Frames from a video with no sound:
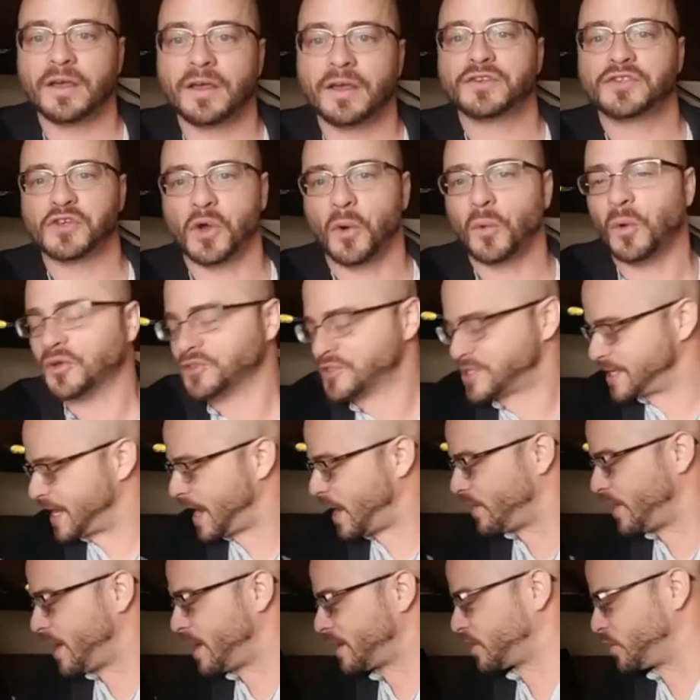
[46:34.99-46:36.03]
So we'll see
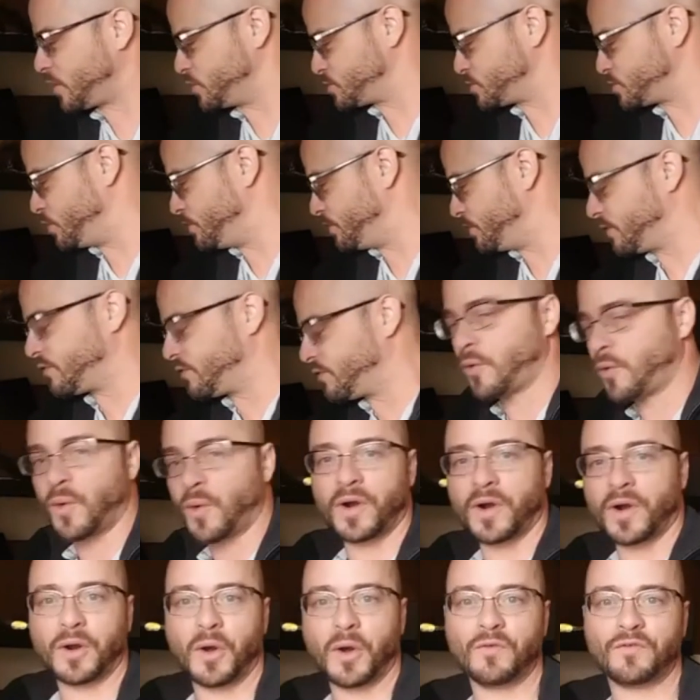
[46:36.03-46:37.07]
how that goes moving
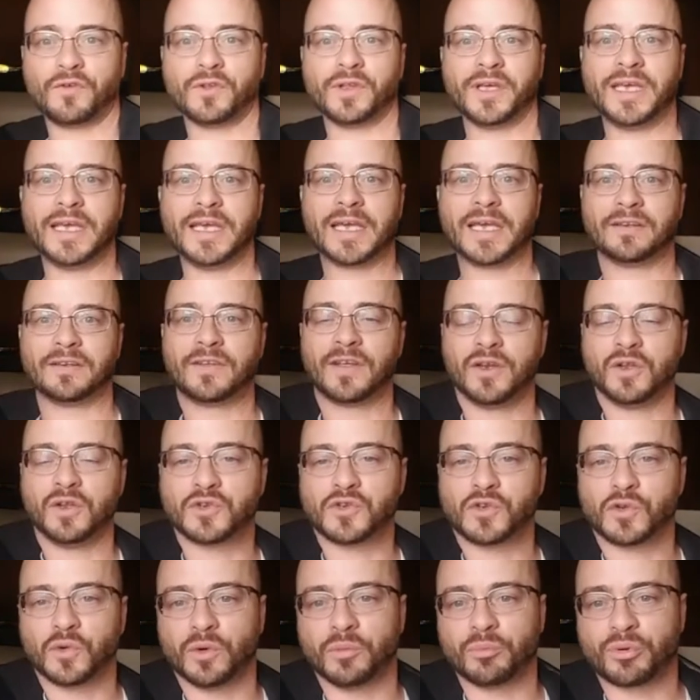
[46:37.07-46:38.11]
forward, and hopefully he continues
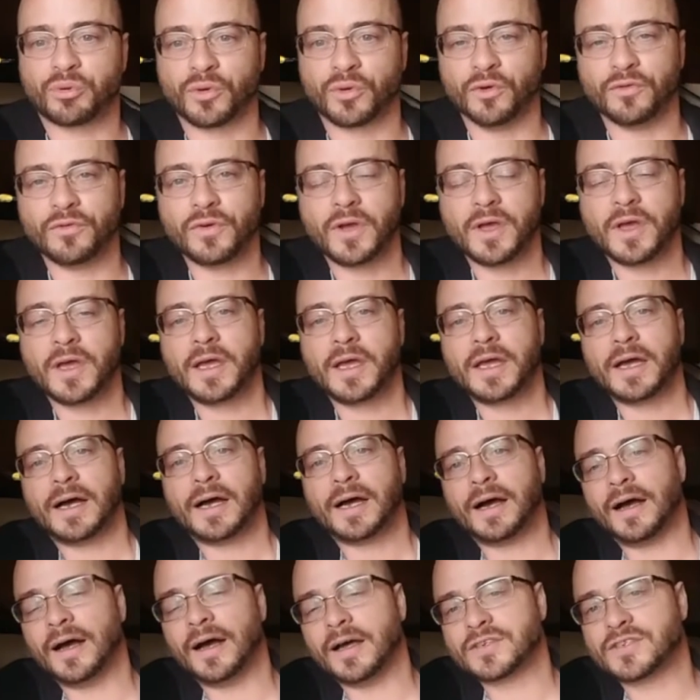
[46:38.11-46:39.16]
to improve.
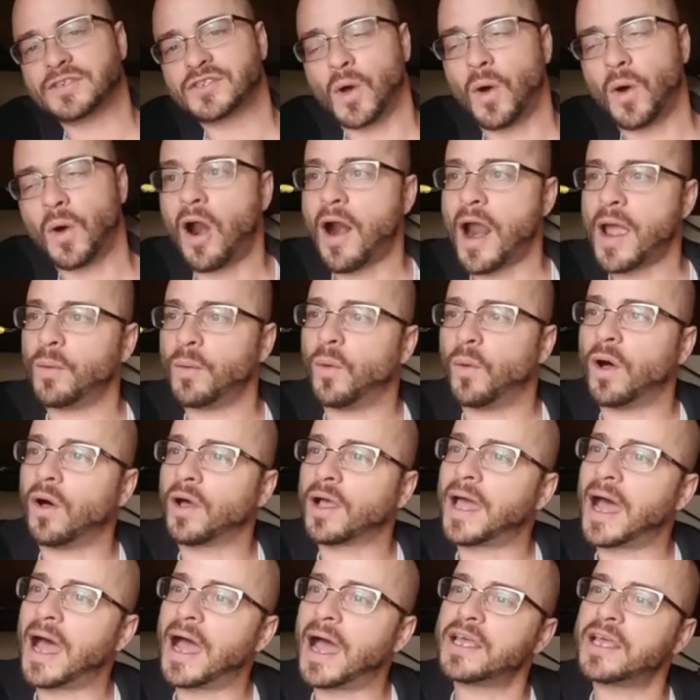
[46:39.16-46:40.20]
All right, well,
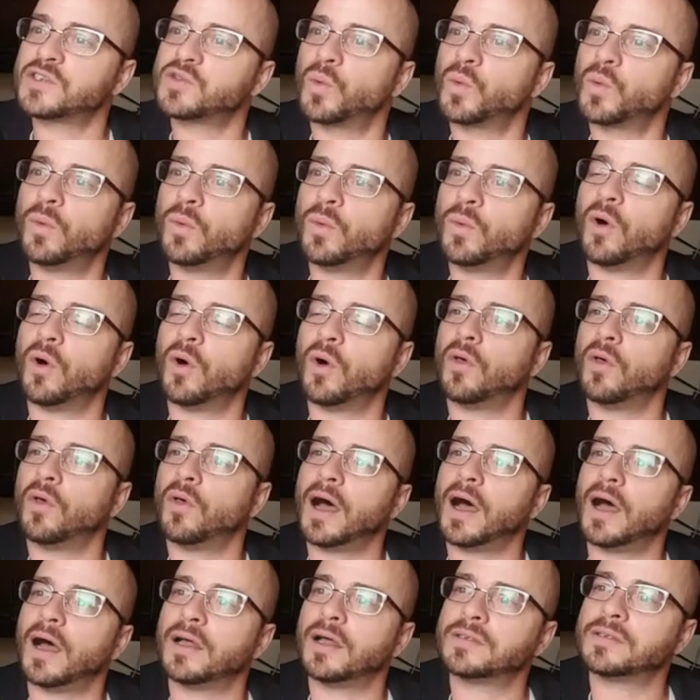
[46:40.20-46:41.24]
guys,
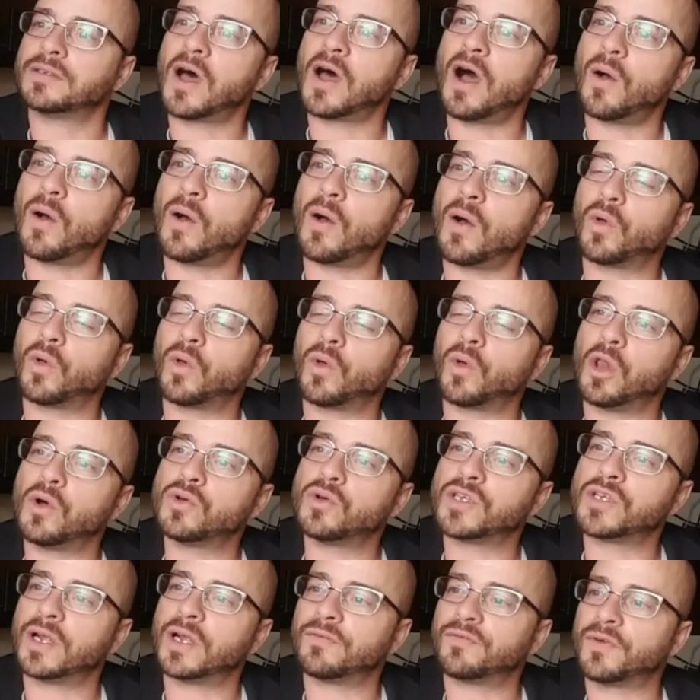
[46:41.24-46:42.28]
we'll
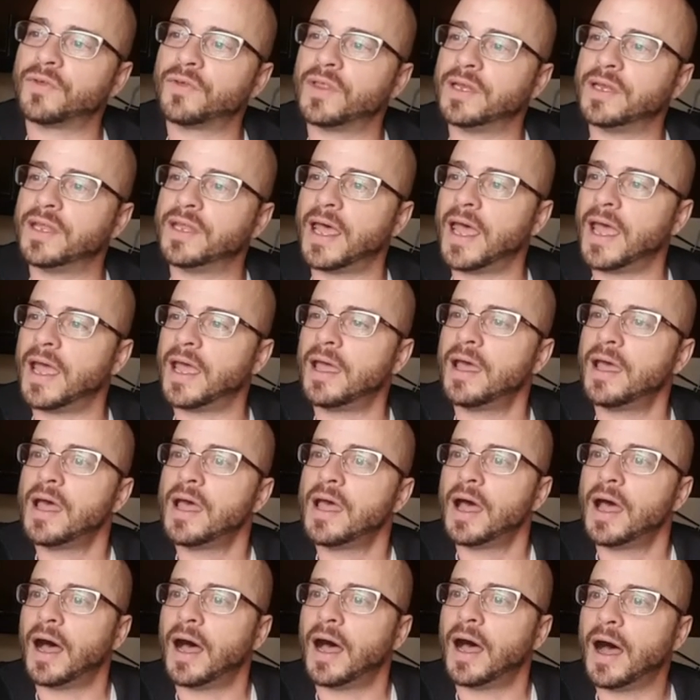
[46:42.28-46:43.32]
close it up for the day.
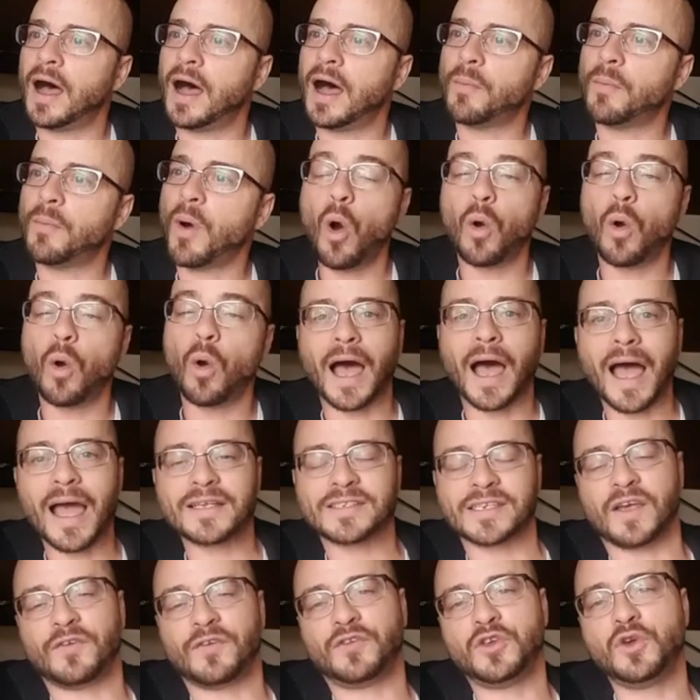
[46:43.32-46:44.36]

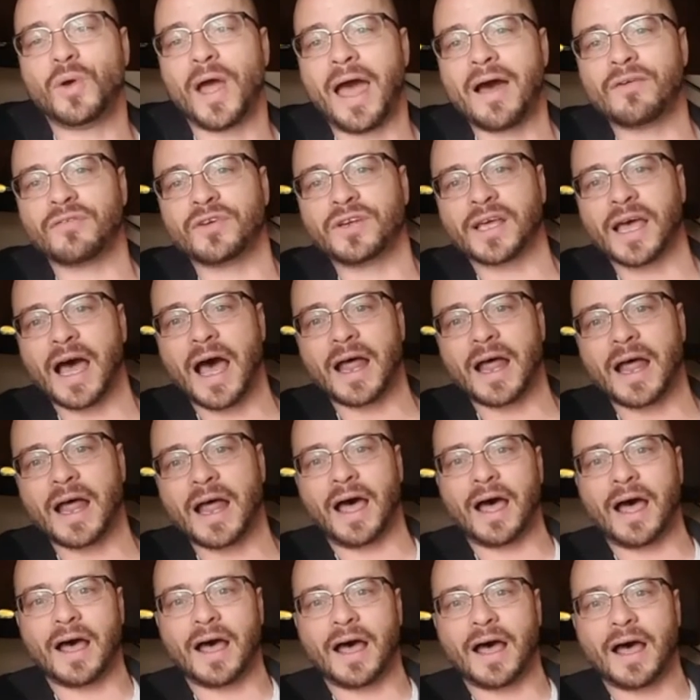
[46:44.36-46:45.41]
Guys, if you haven't gotten
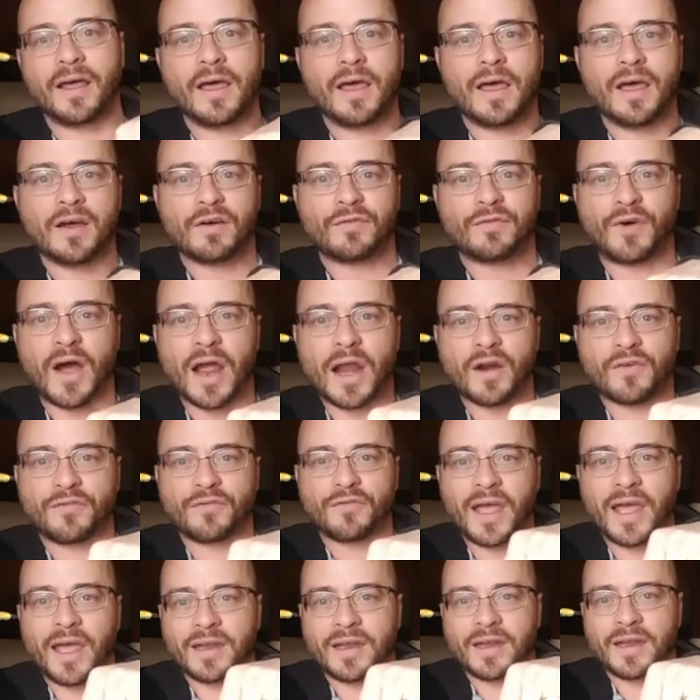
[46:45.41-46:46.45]
on
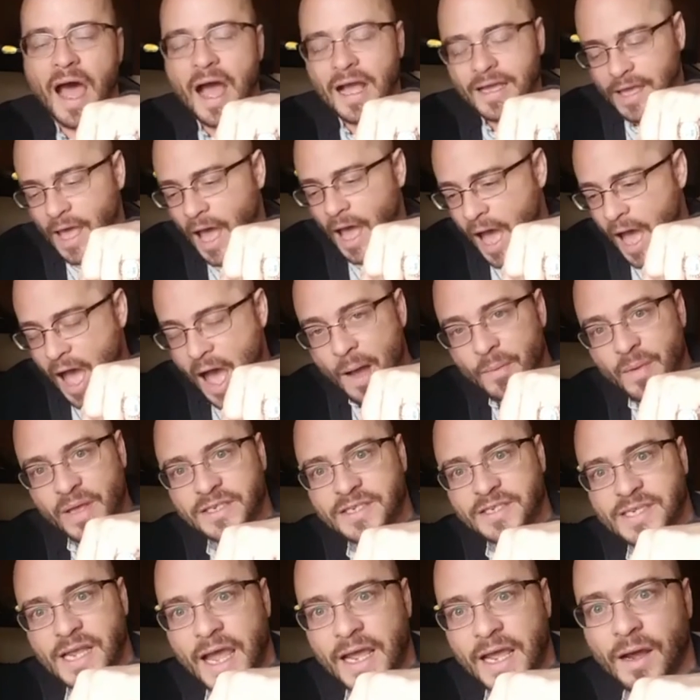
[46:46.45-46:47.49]
firefan.com and
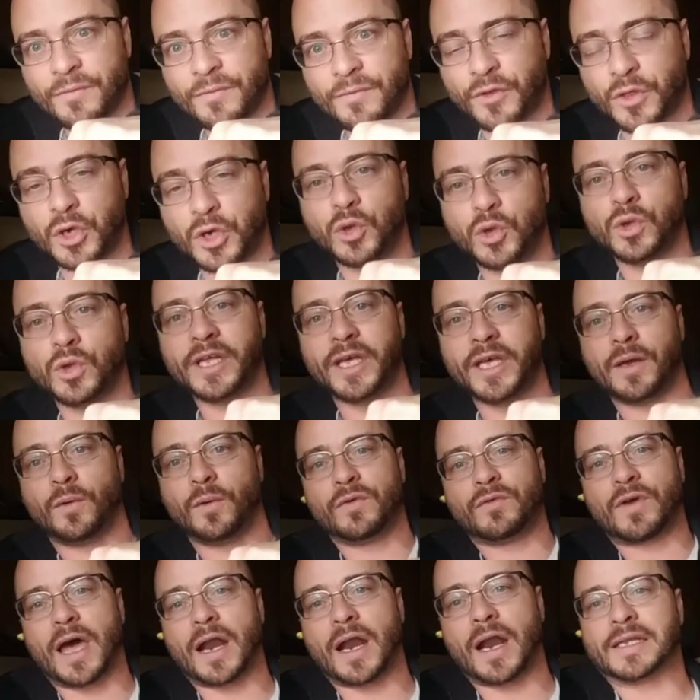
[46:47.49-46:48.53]
signed up for the new league,
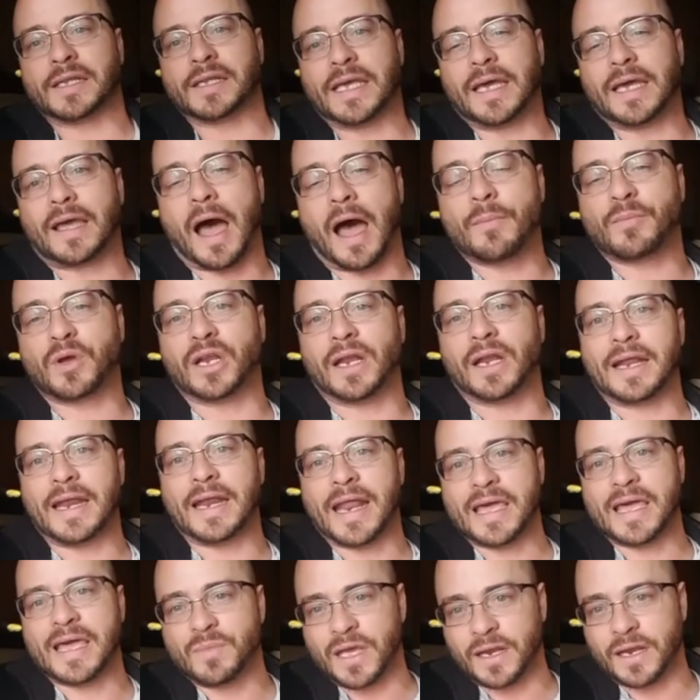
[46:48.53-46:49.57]
we've got a league. I'm going to
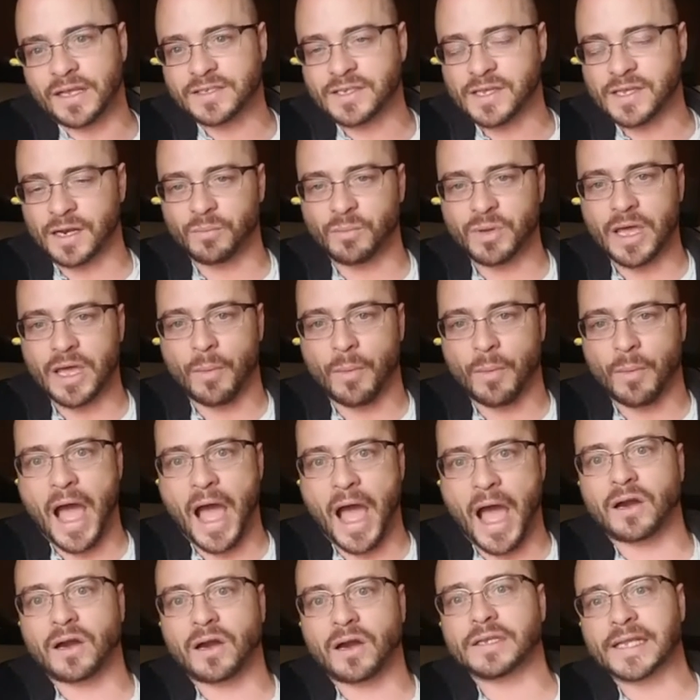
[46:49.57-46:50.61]
name it. It's going to be a
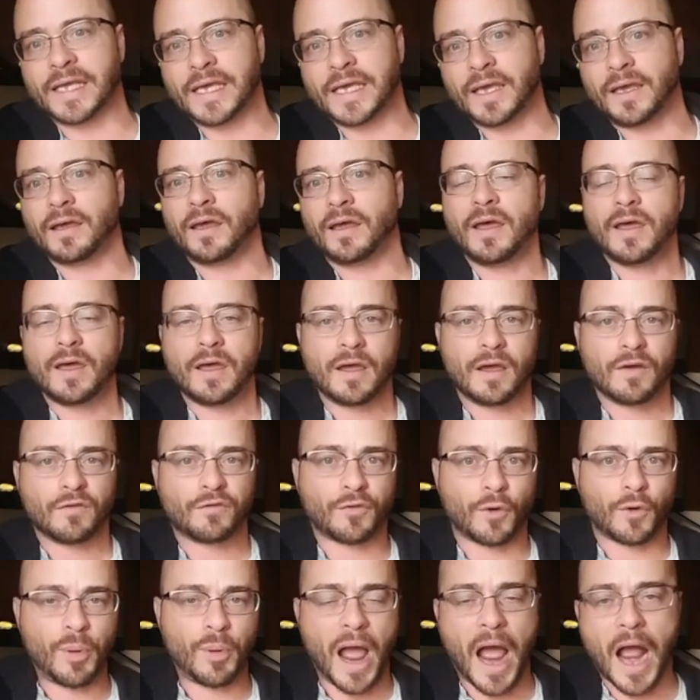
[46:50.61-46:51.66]
Packer League
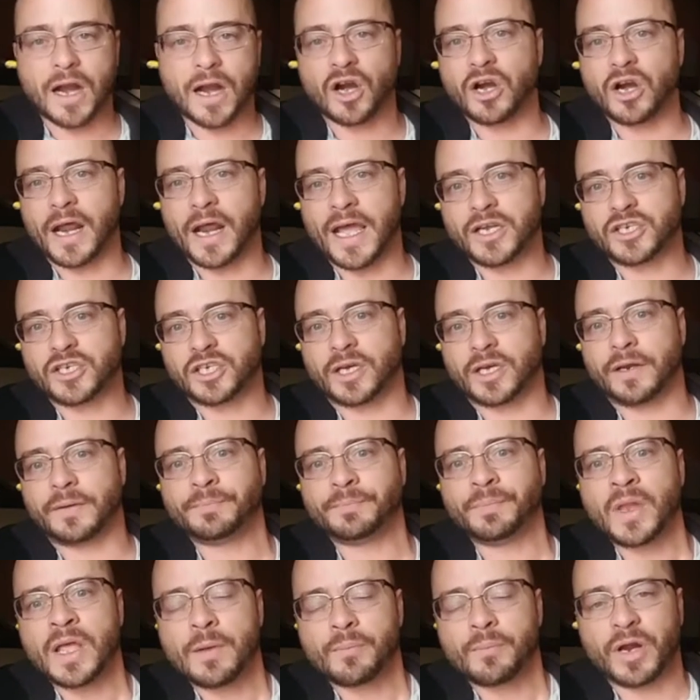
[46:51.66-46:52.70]
for Packer Nation.
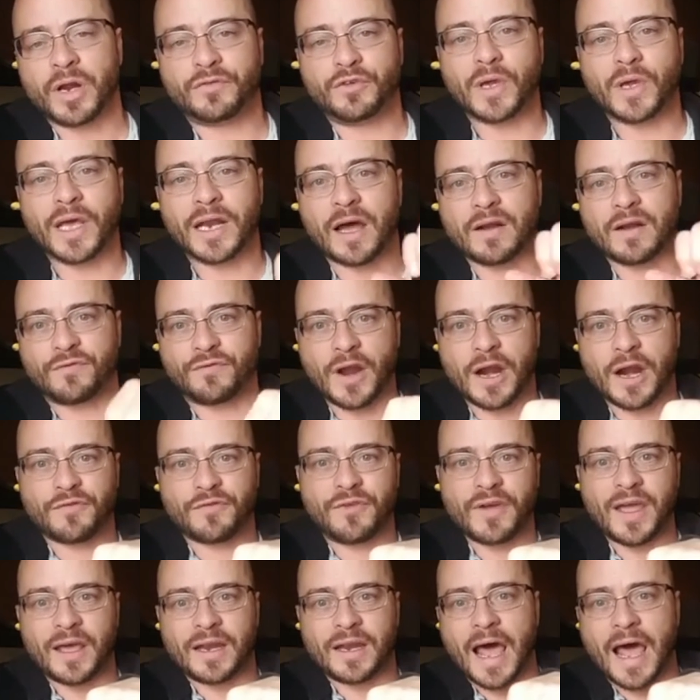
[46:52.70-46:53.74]
But if you get on
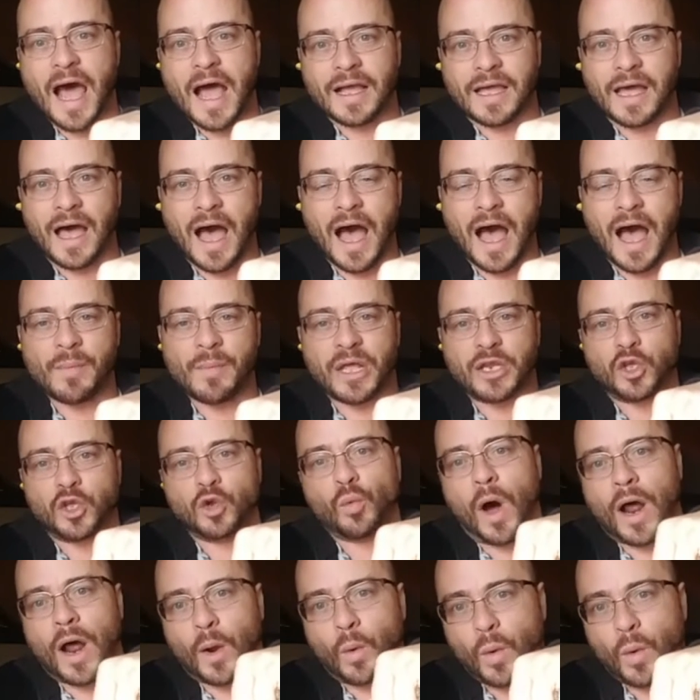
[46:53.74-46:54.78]
firefan.com and you
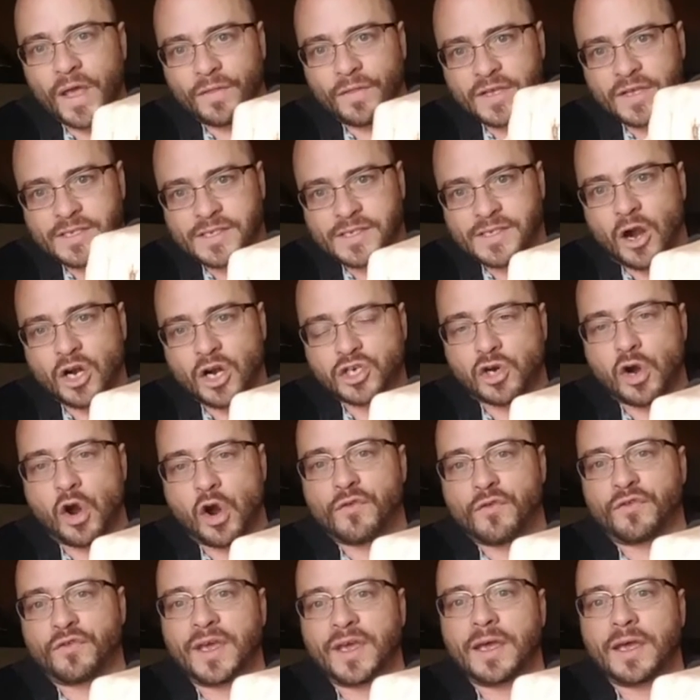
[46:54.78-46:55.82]
want to win, this is our
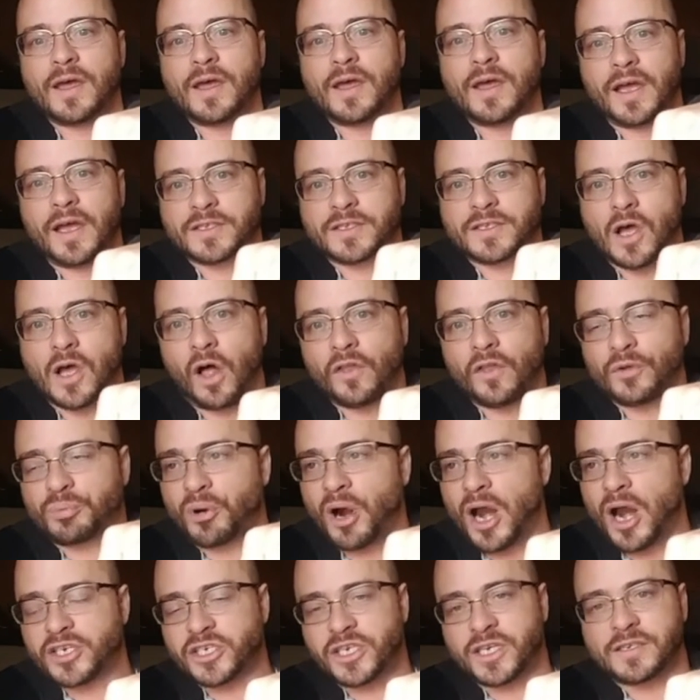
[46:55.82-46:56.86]
trophy. It's called the
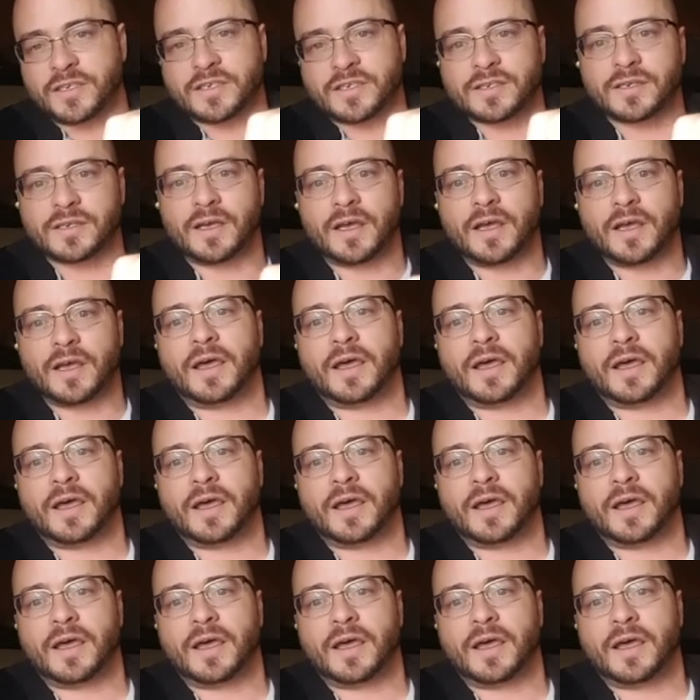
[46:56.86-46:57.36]
Precious.